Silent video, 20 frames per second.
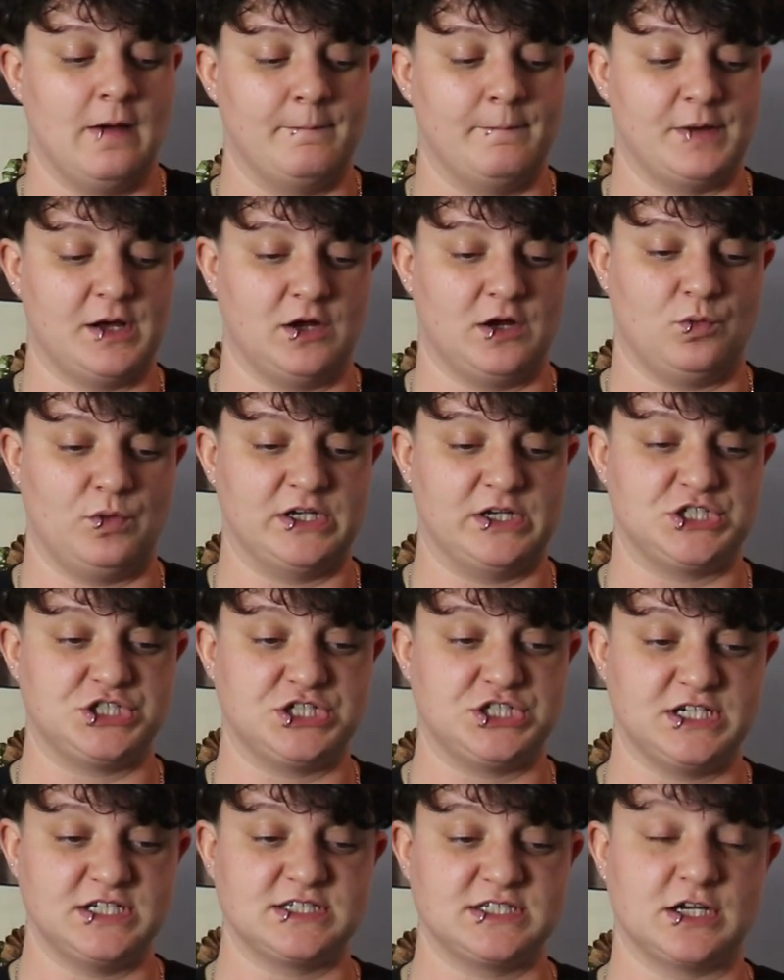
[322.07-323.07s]
But when
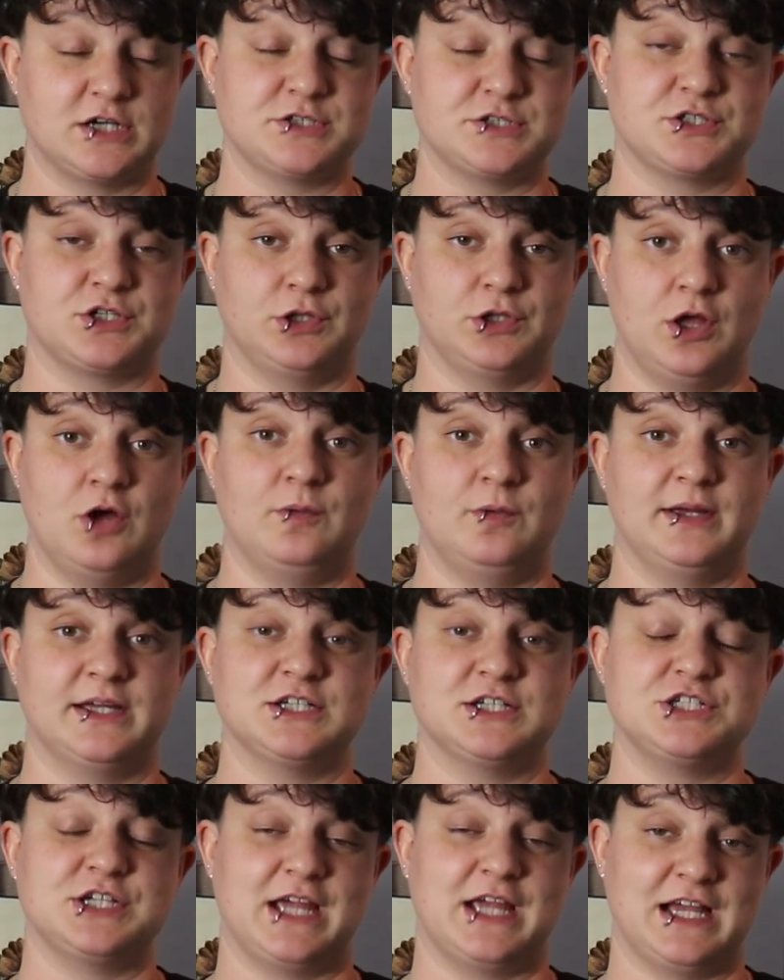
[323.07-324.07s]
she starts
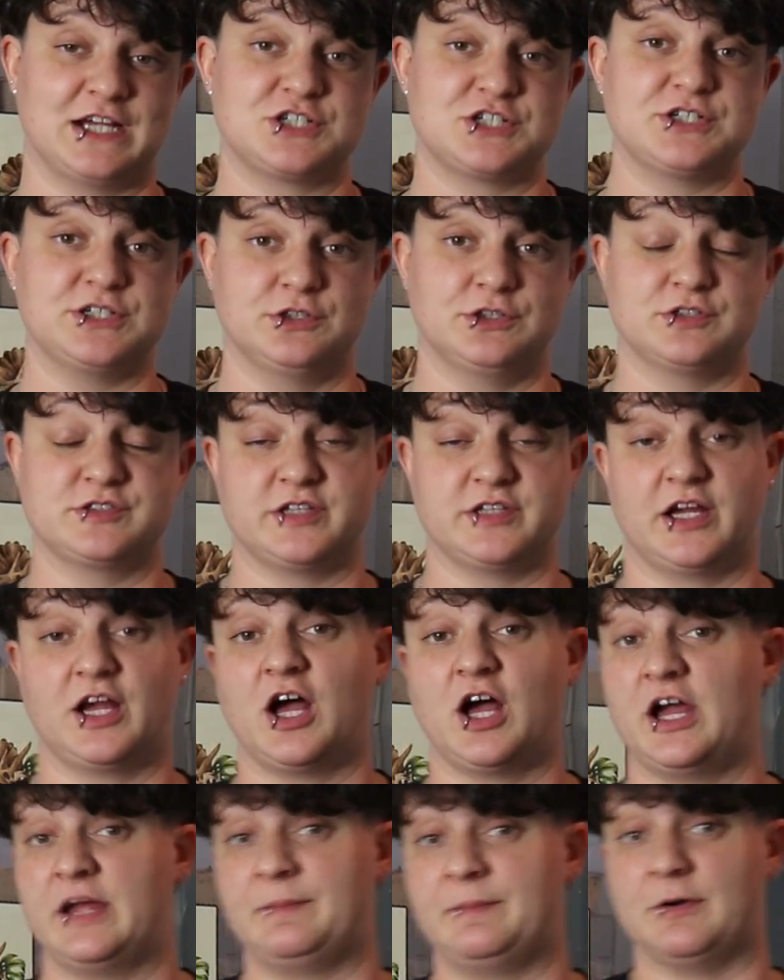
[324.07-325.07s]
glowing, she actually looks like
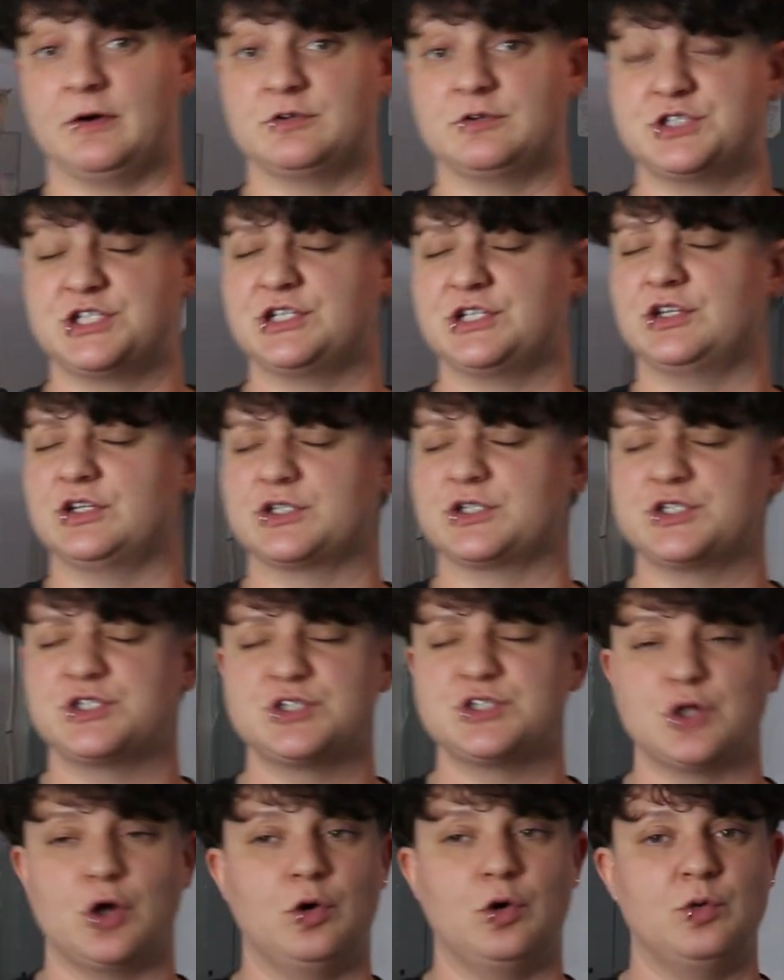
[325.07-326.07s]
a hypo. She looks
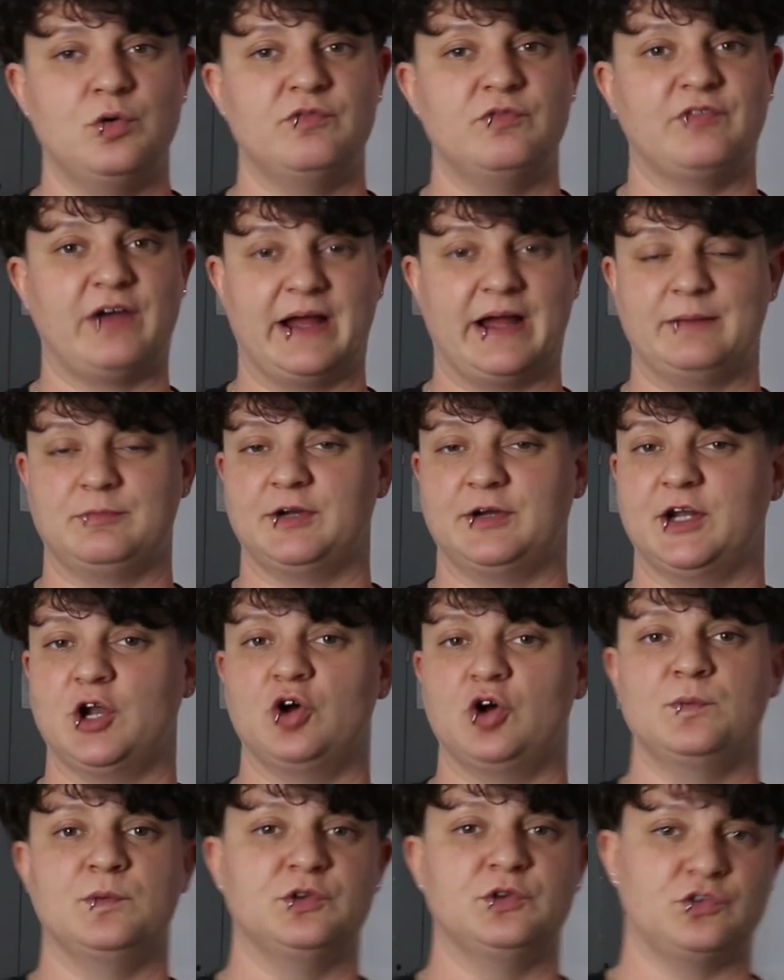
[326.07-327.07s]
so vibrant,
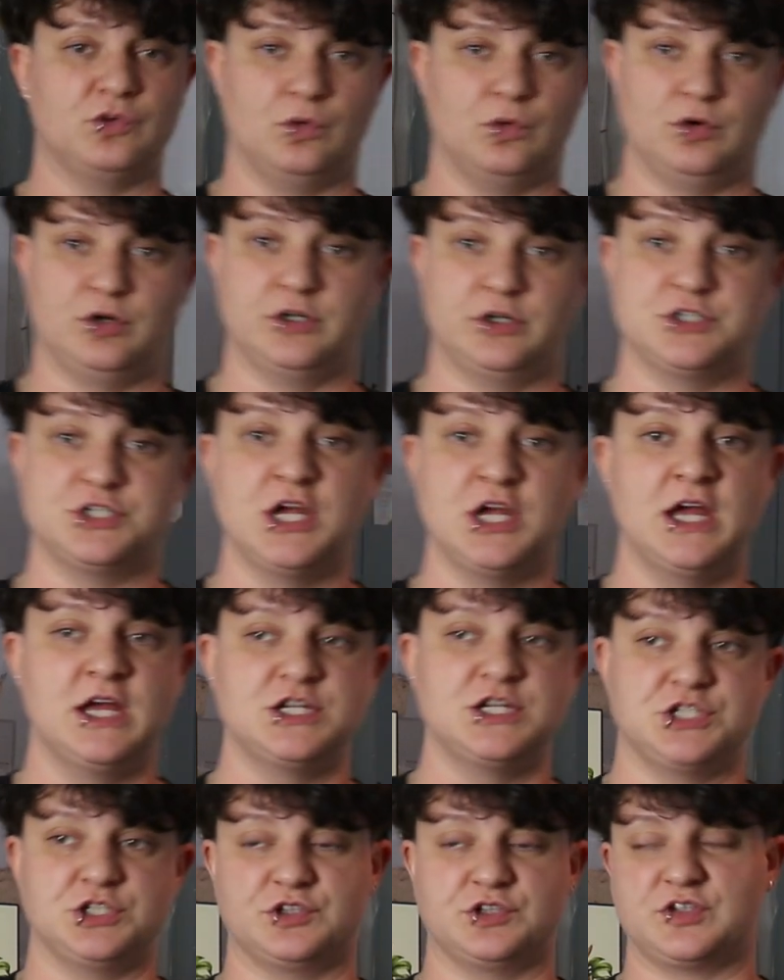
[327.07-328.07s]
almost orange.
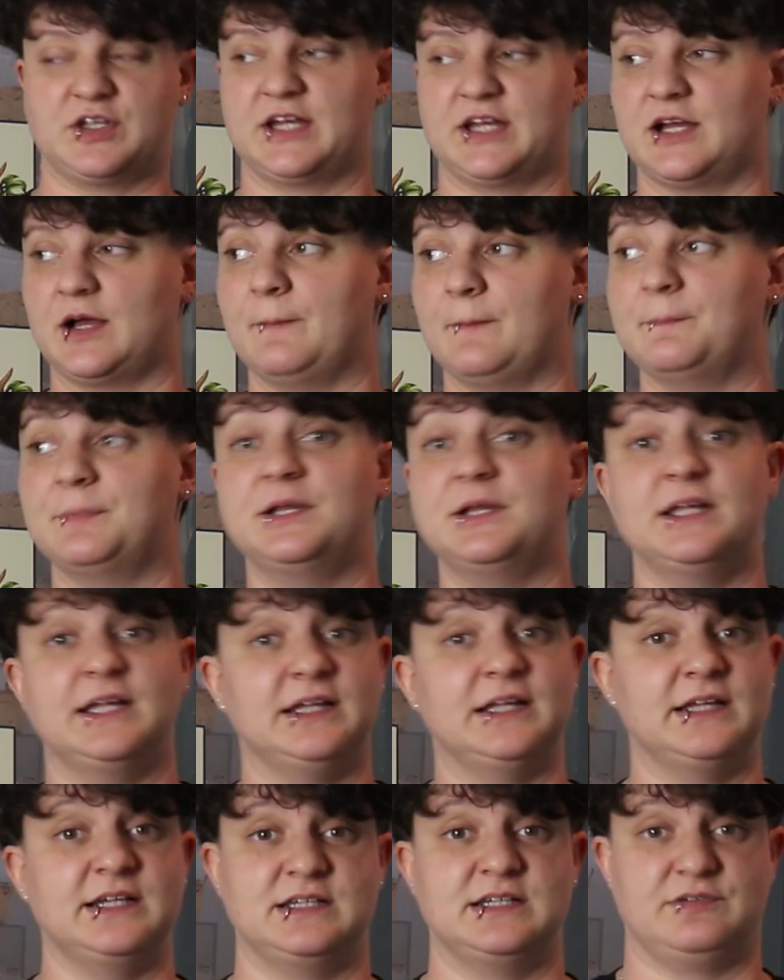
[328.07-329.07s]
She looks like a
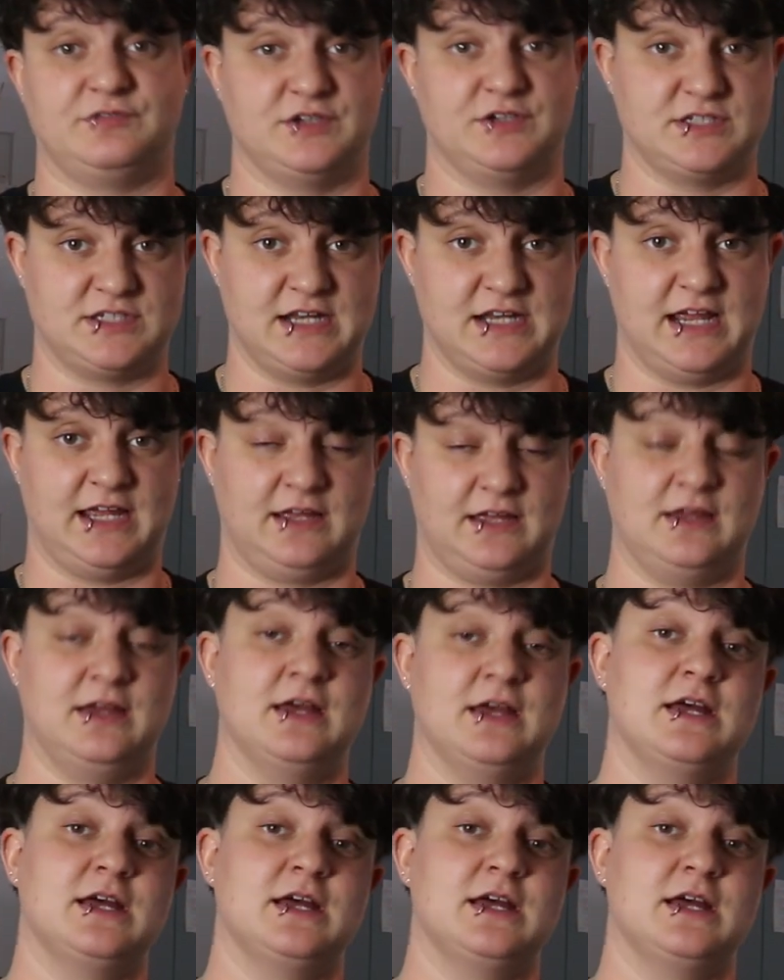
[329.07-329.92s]
completely different snake.